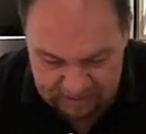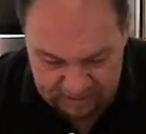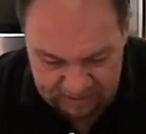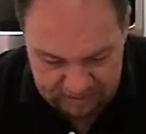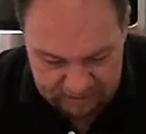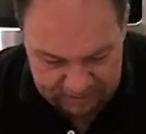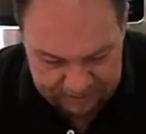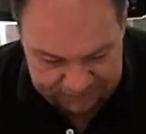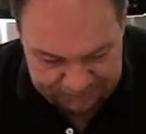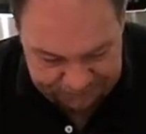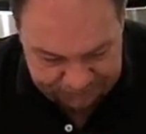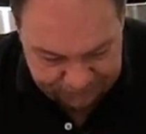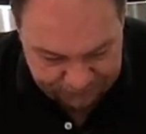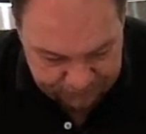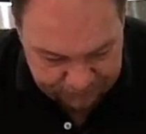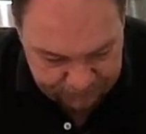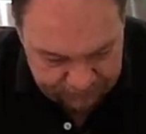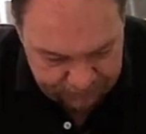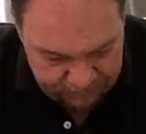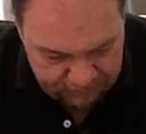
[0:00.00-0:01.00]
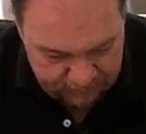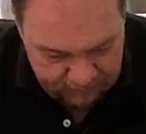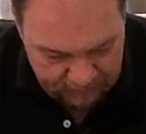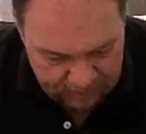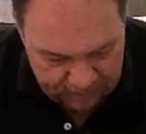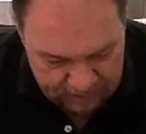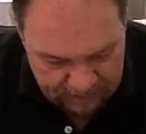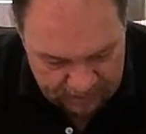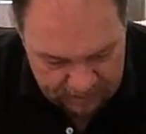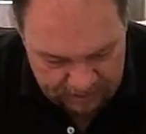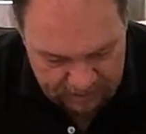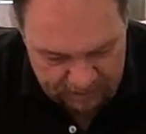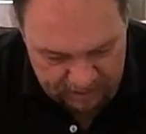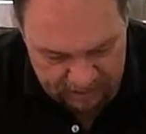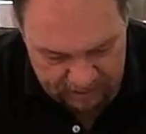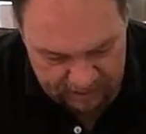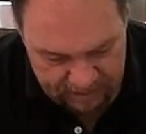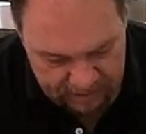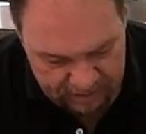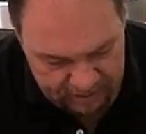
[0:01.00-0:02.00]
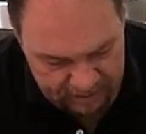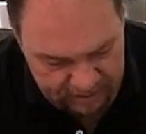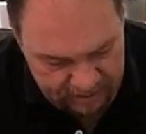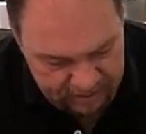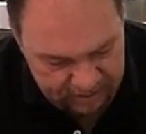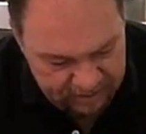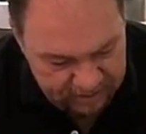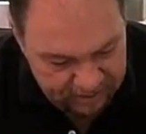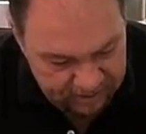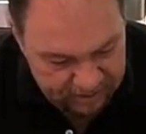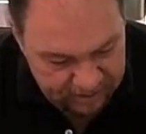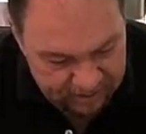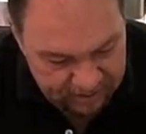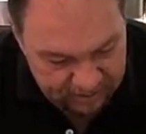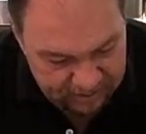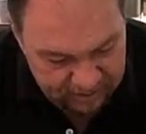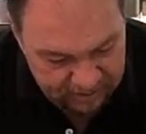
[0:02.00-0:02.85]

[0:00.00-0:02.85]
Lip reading: (silence)